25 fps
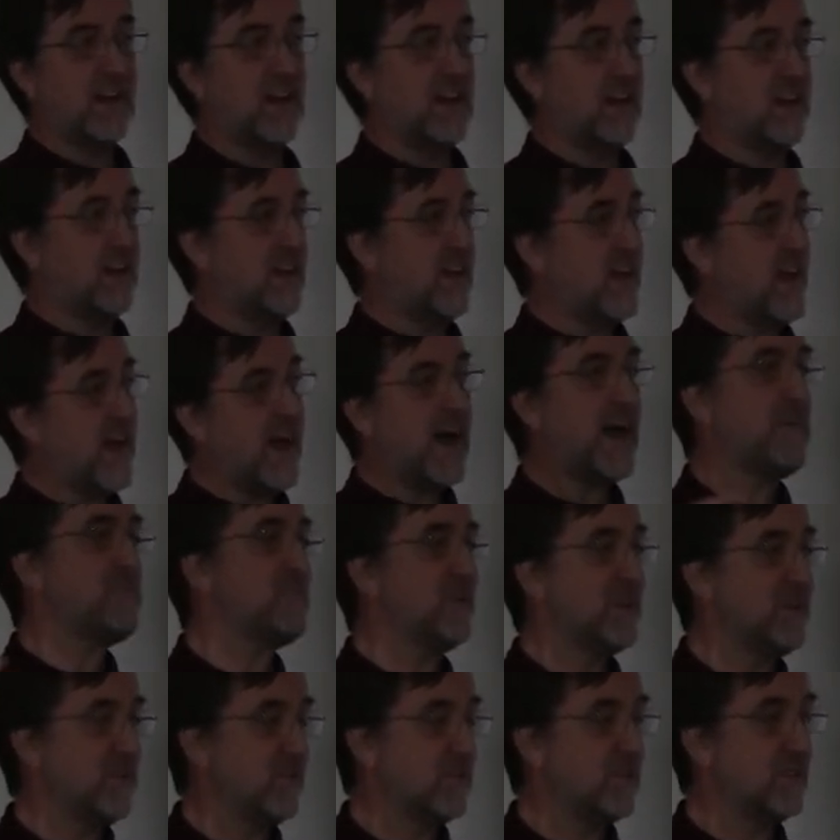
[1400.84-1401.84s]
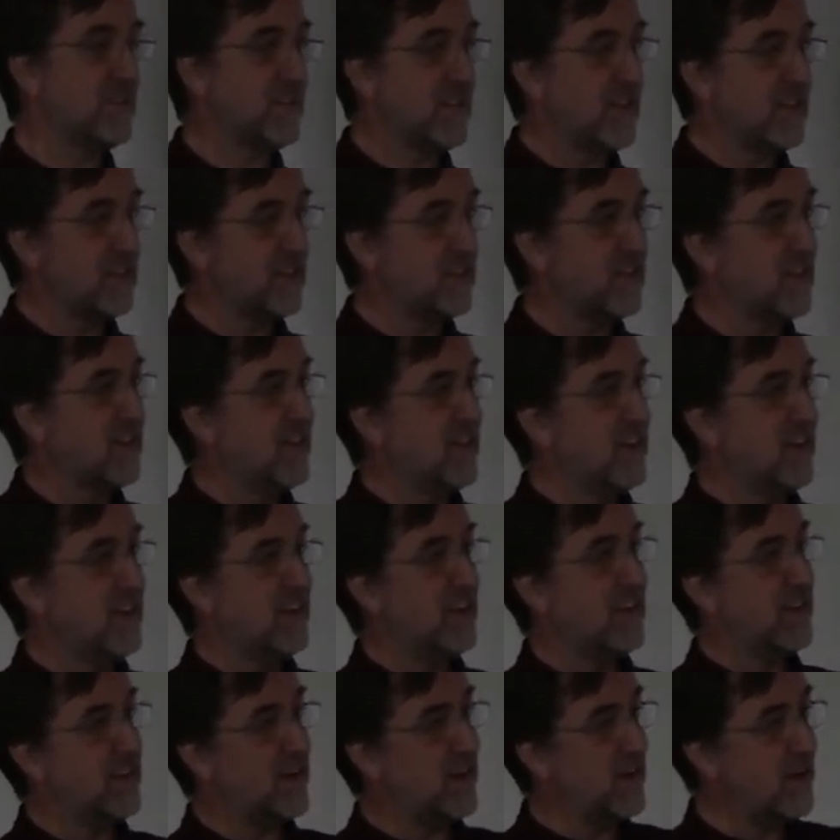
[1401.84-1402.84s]
I happened to get
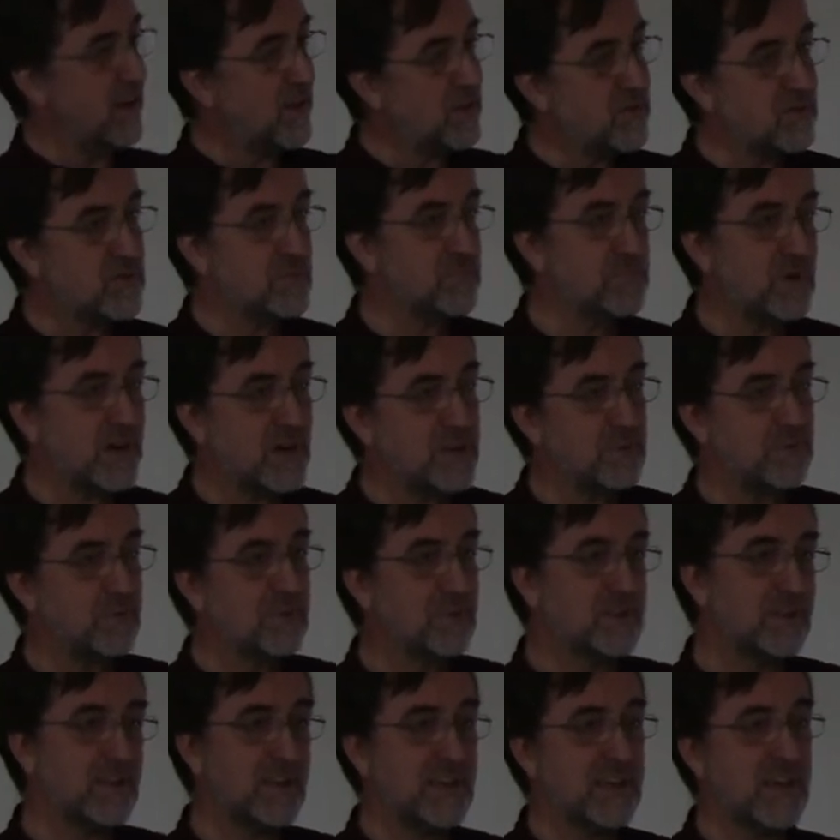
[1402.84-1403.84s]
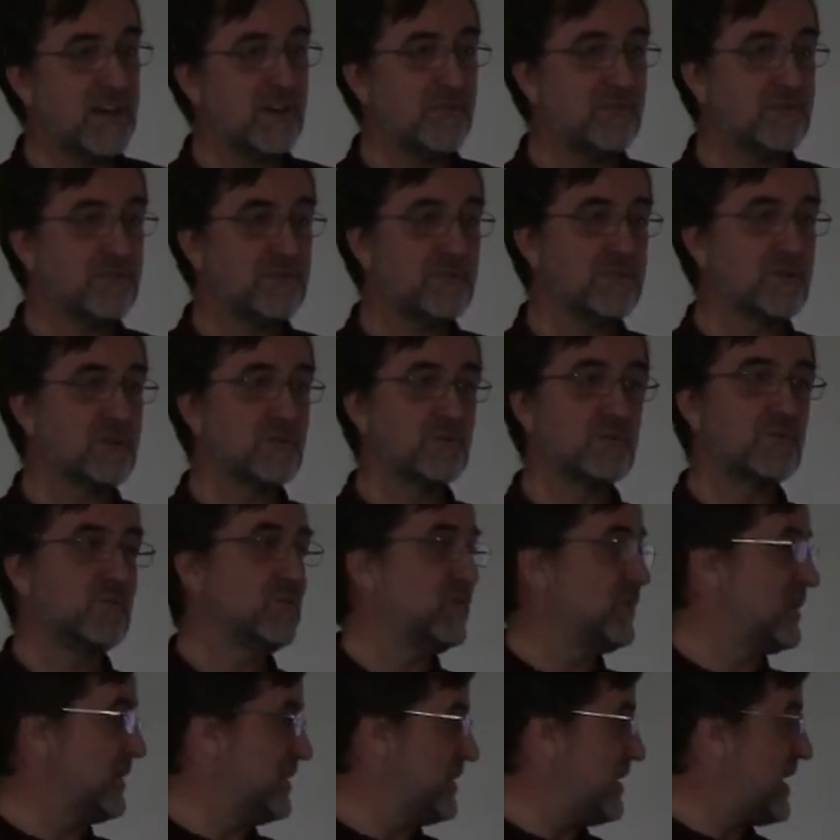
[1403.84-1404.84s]
another pipe the day after
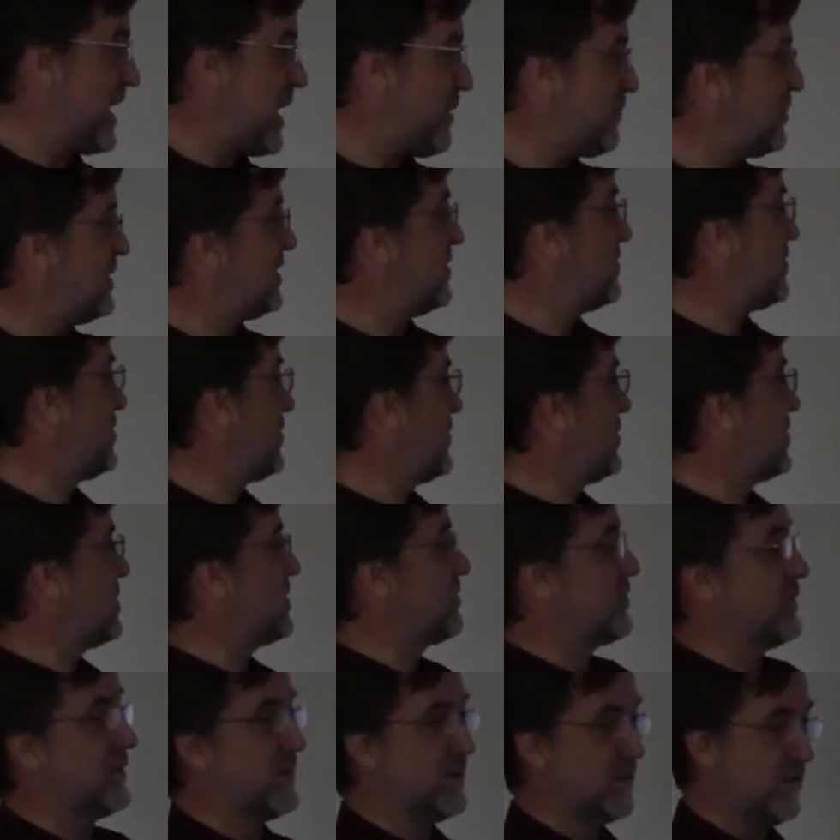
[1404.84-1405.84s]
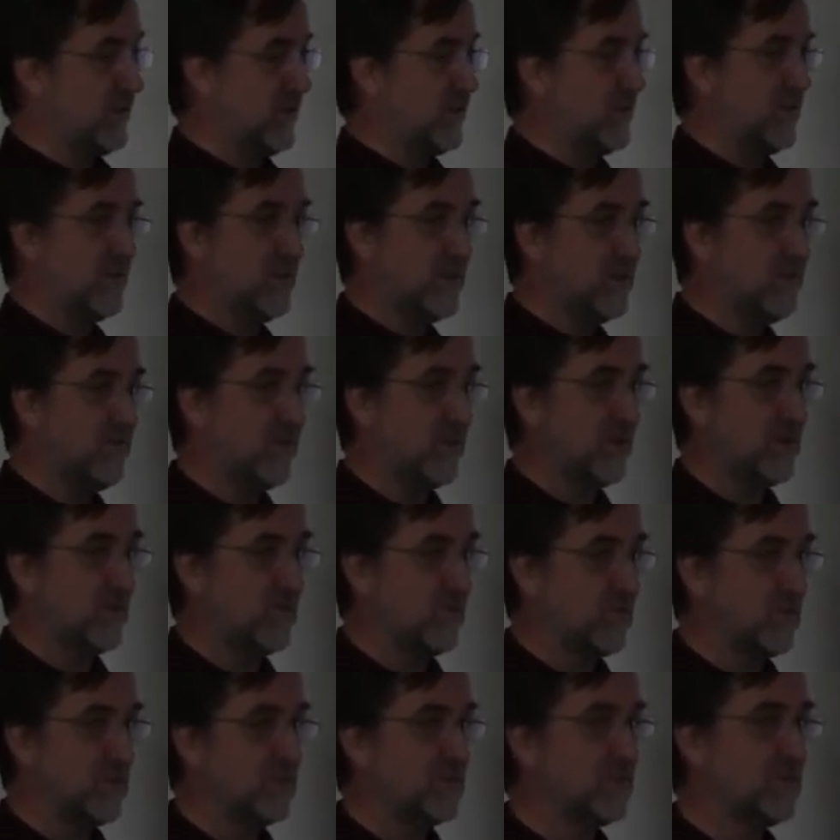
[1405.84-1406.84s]
that happened to serve another
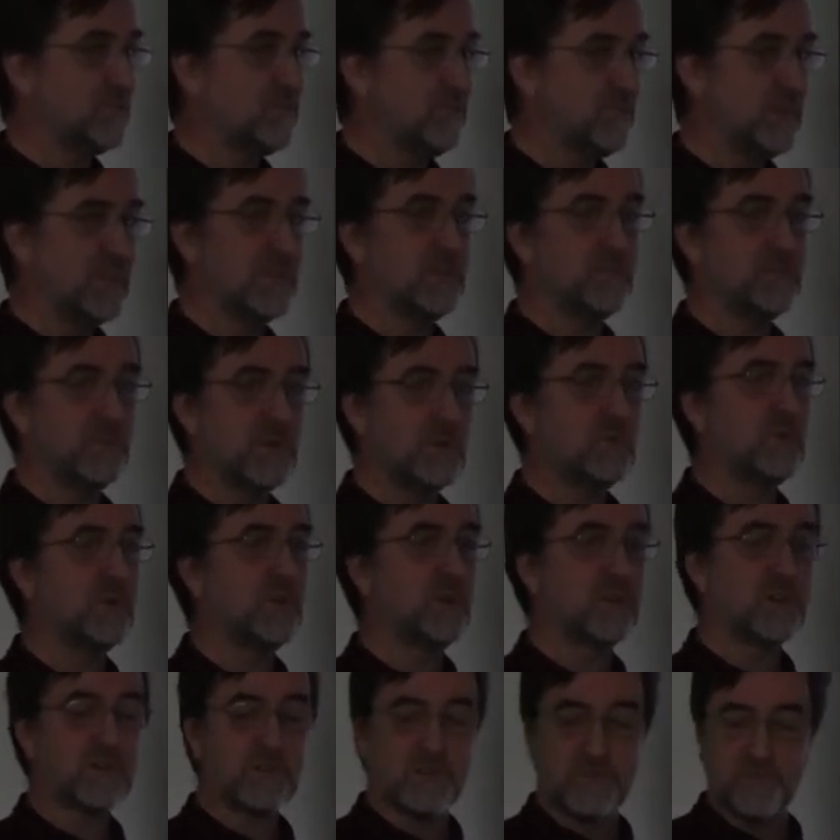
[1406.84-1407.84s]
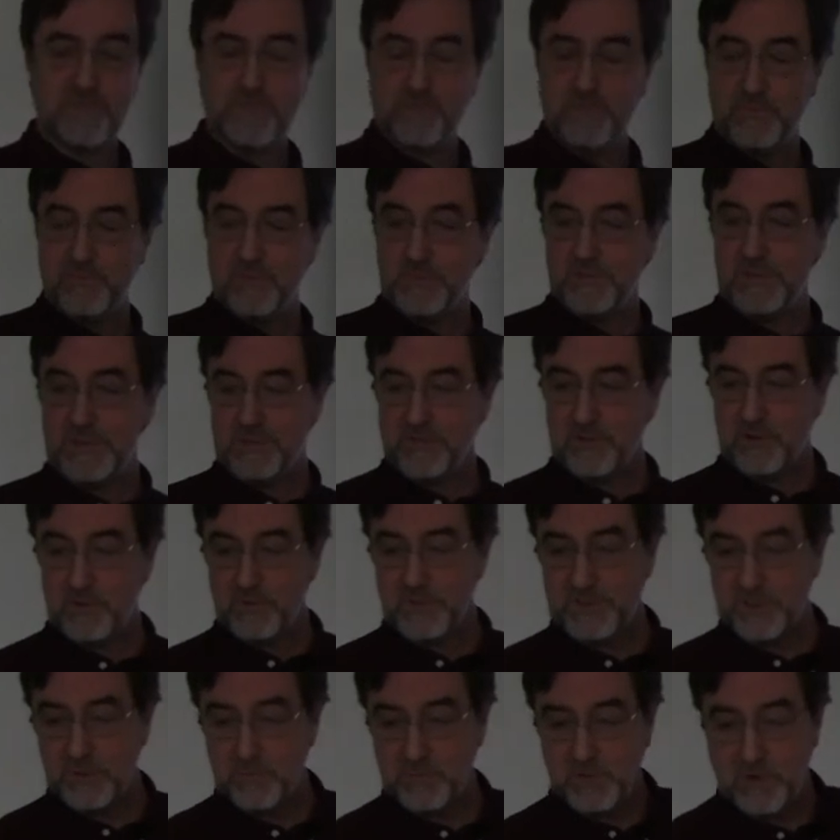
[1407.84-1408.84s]
certificate, which makes me wonder if things are
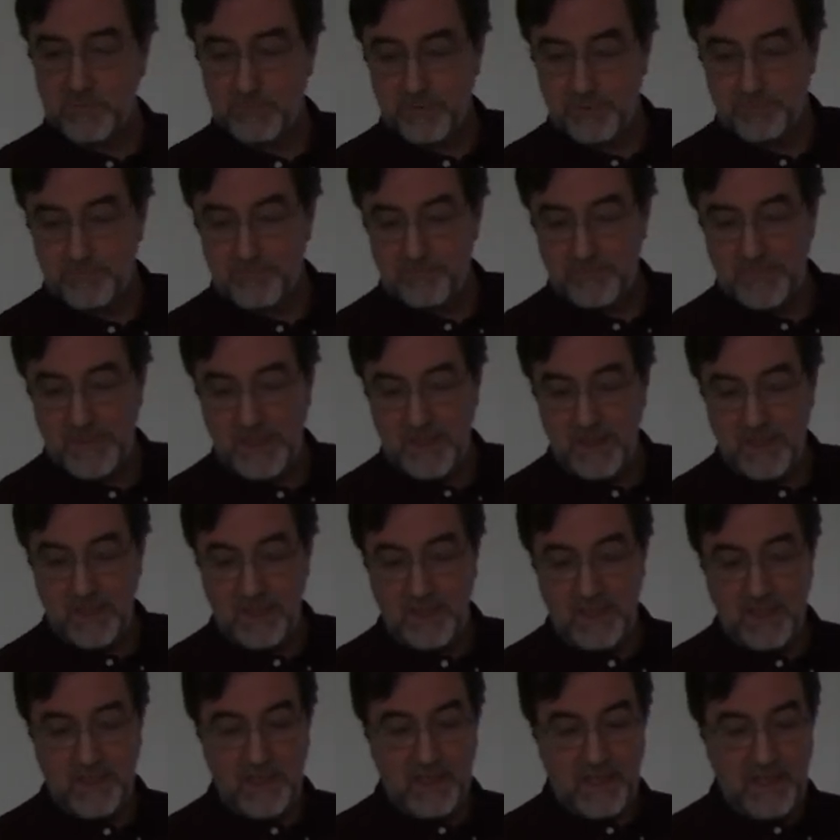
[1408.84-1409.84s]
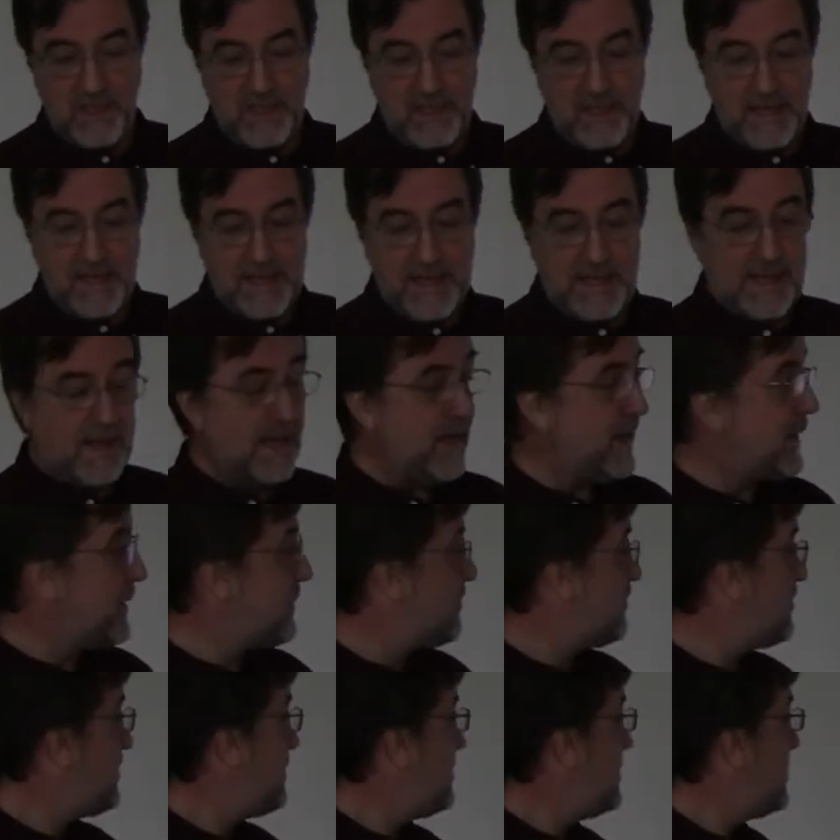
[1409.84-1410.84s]
really proper.
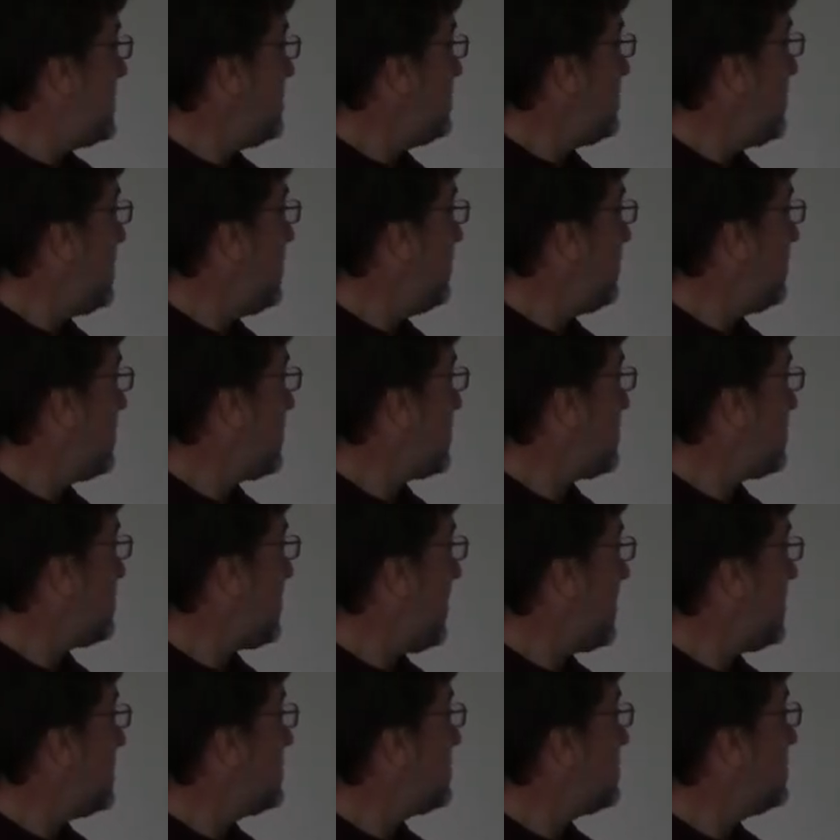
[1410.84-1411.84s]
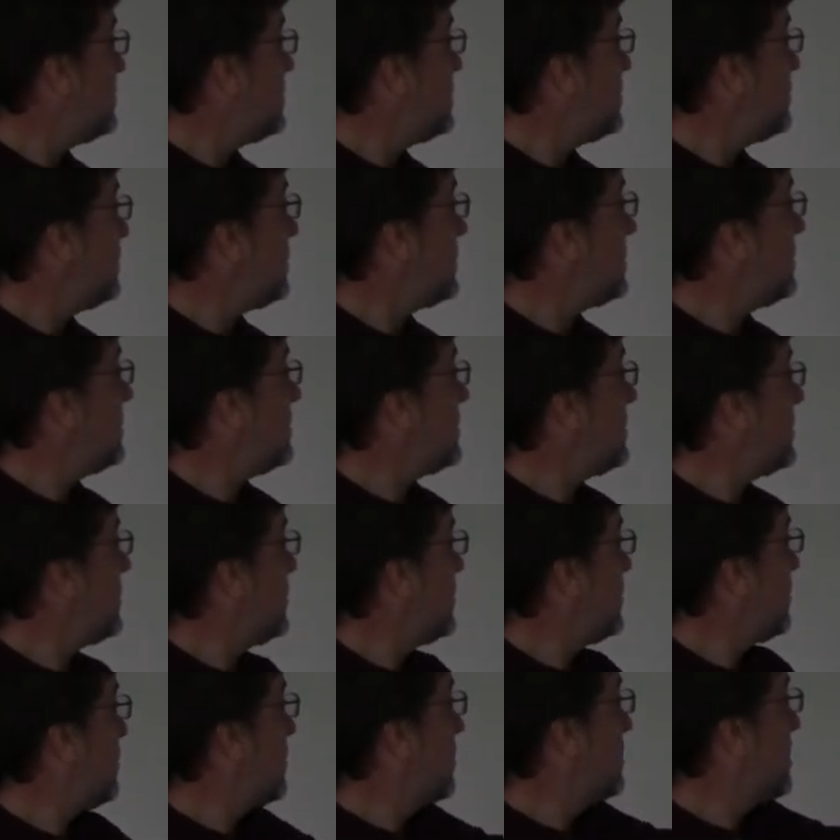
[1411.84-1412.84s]
Um, then we have an expired certificate. This
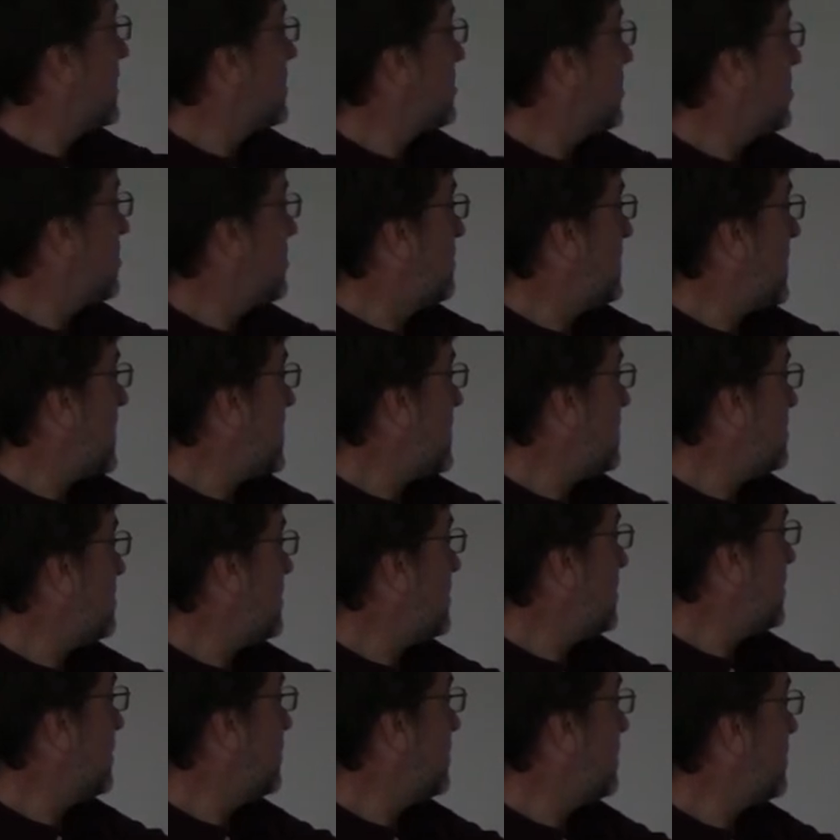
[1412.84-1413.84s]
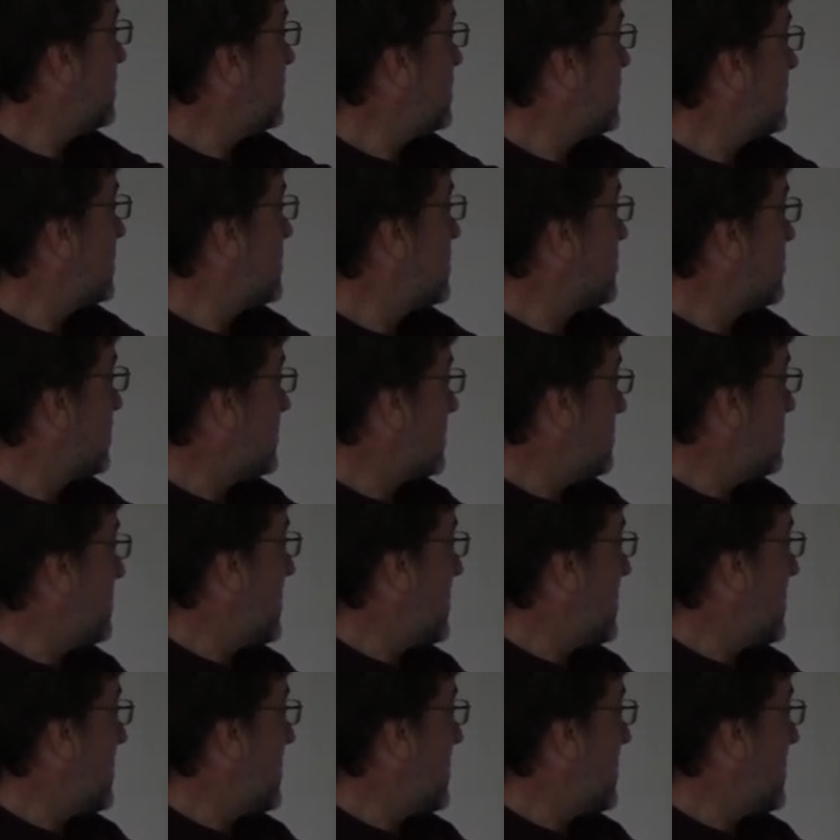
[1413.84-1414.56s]
is from our own backup server. It doesn't really